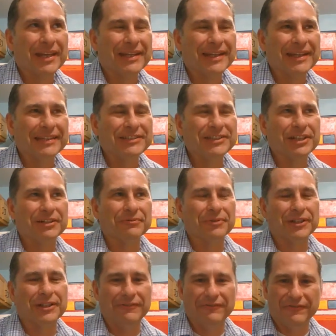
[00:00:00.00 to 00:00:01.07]
it shouldn't
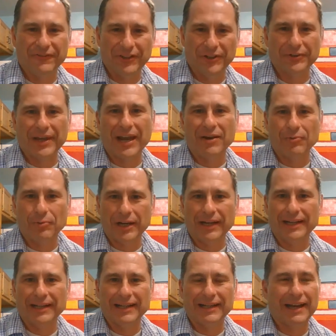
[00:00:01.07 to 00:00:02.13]
really feel that
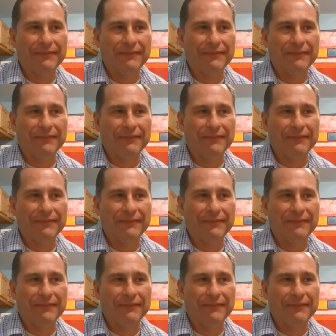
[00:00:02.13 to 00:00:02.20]
way.